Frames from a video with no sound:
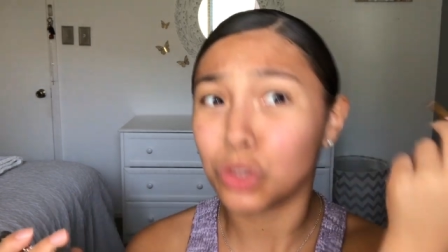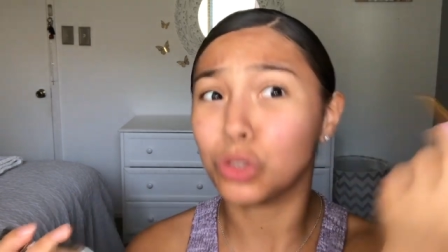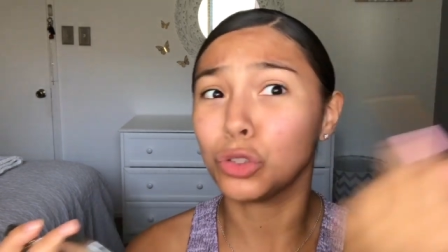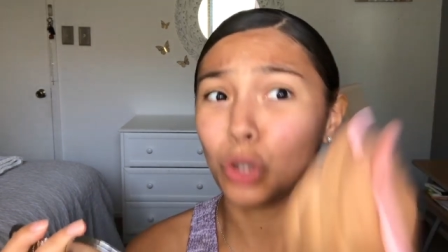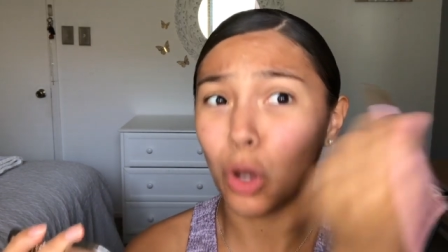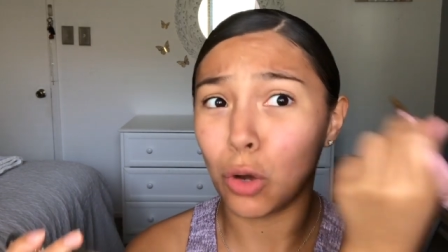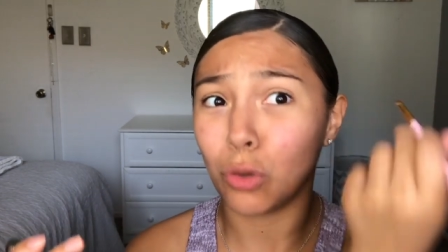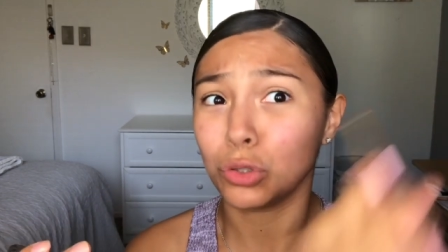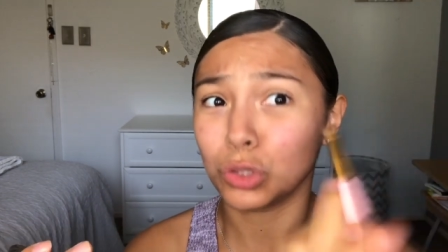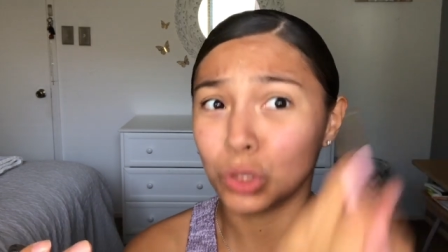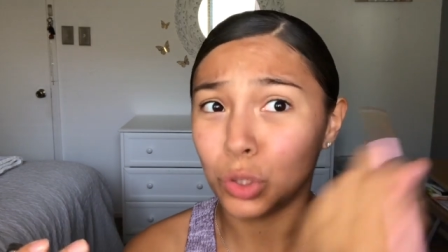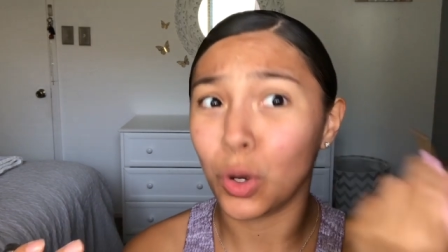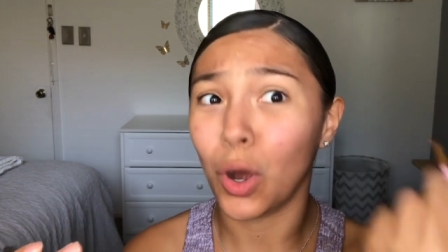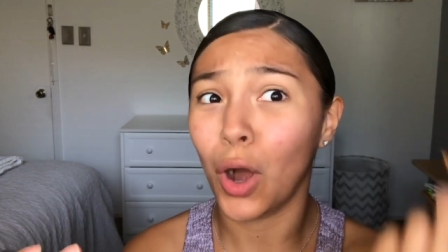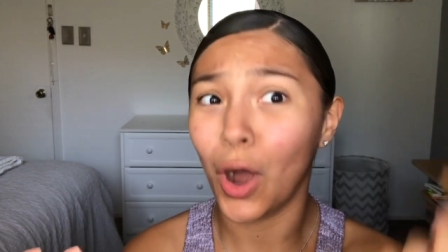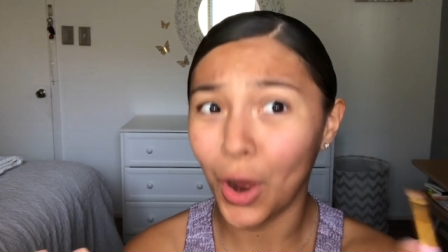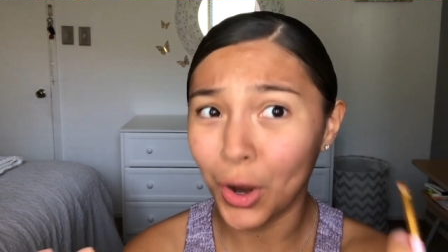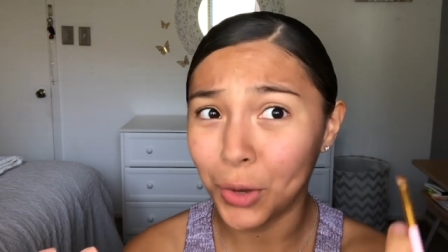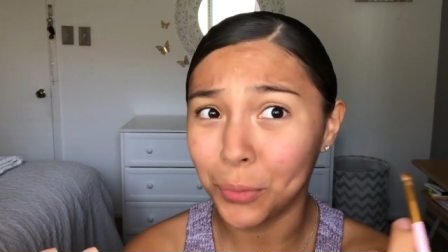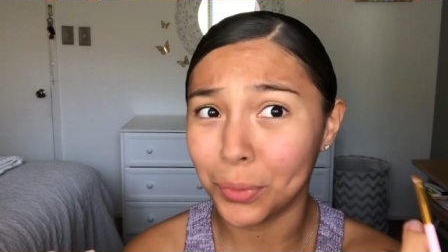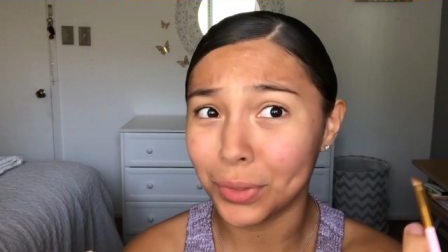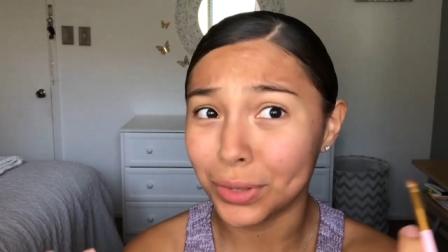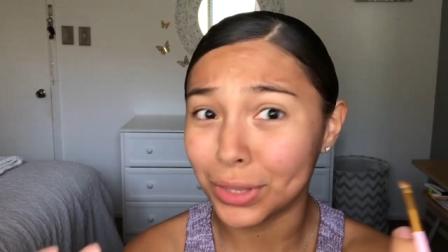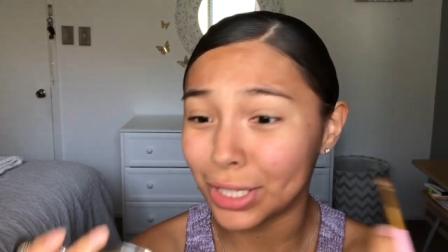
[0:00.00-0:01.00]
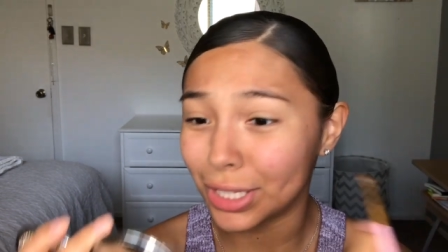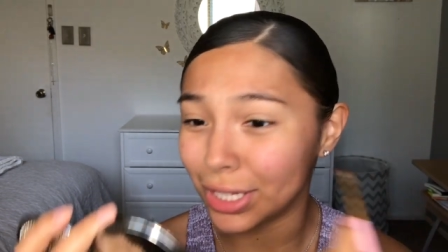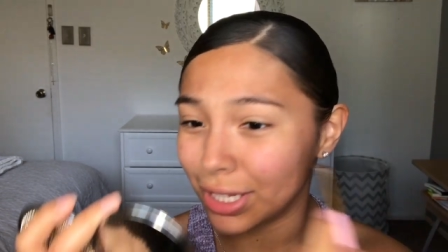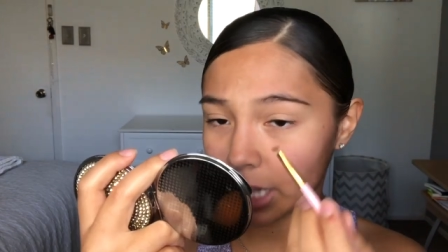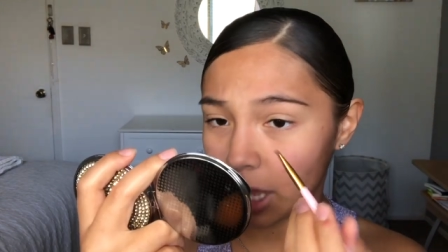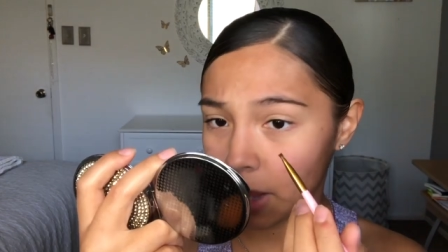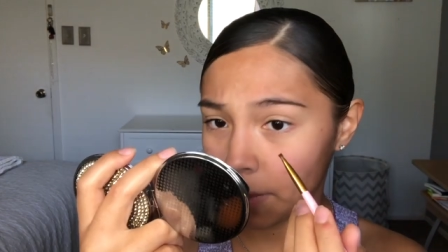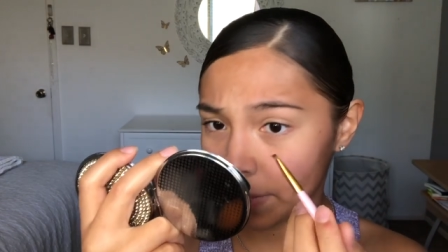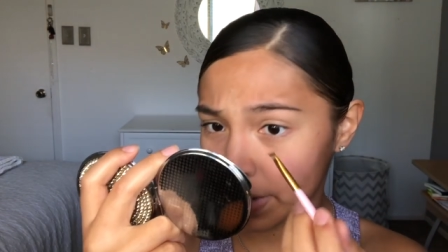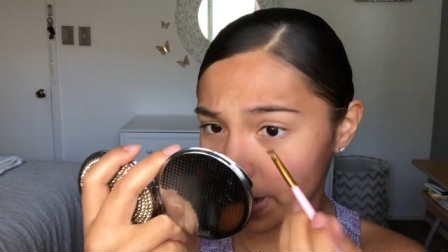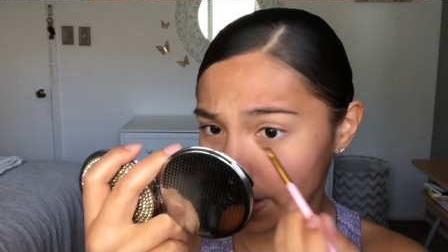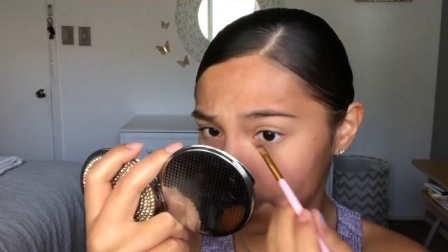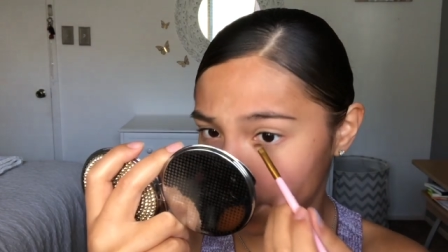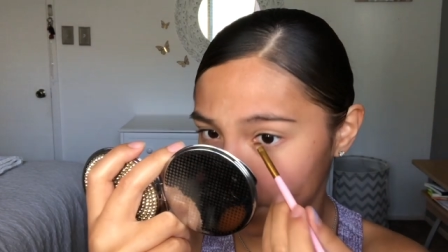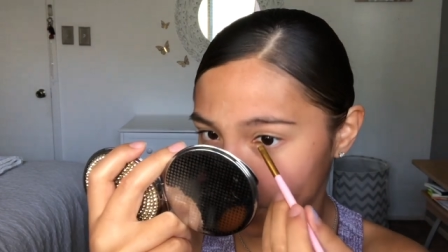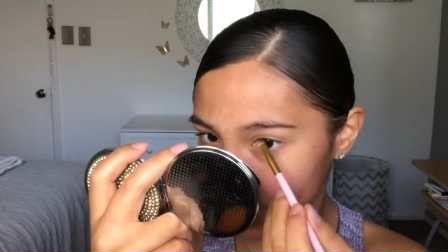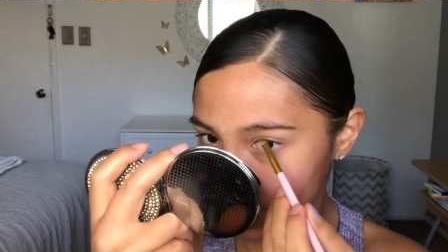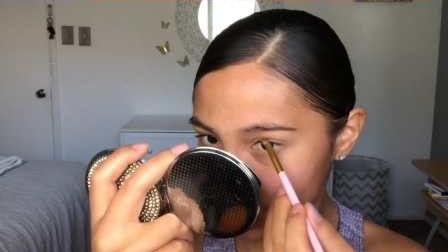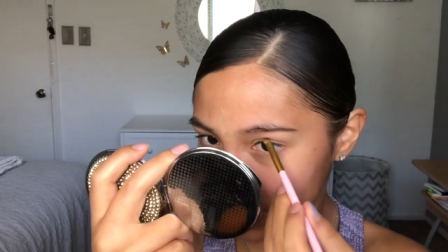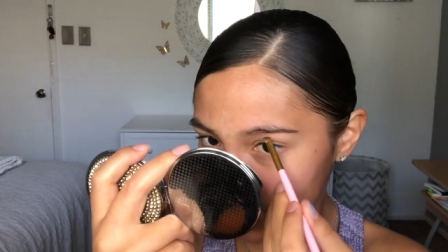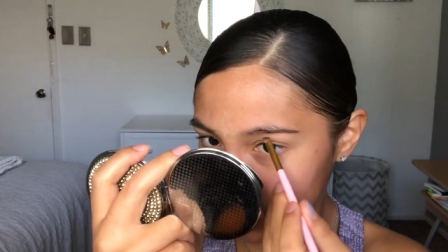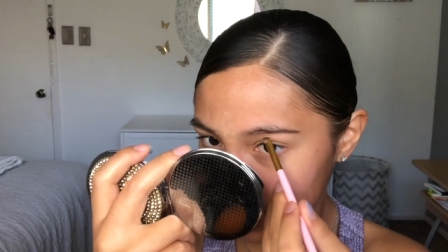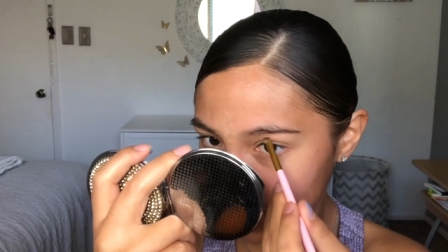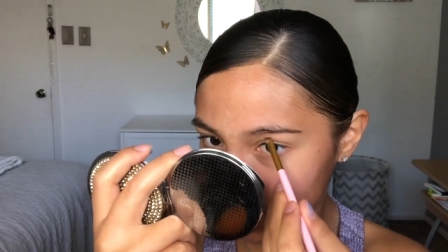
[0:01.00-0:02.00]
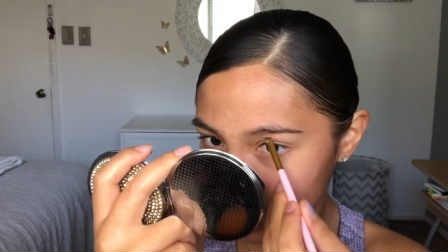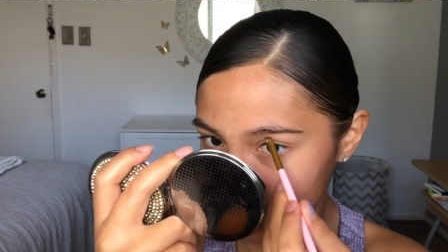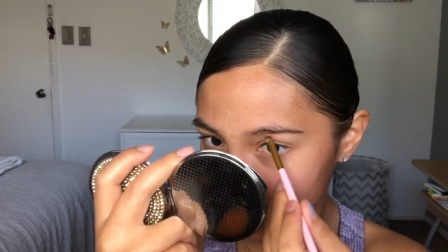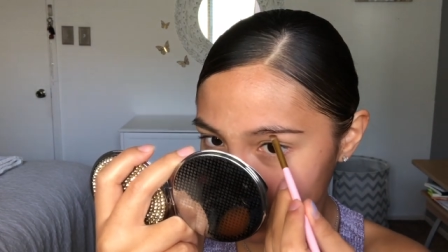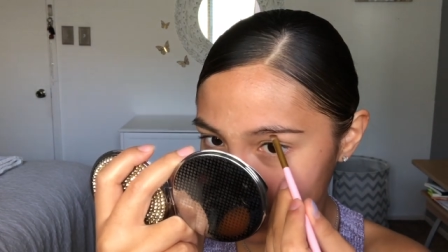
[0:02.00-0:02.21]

go too hard with it. Now I'm gonna bring the color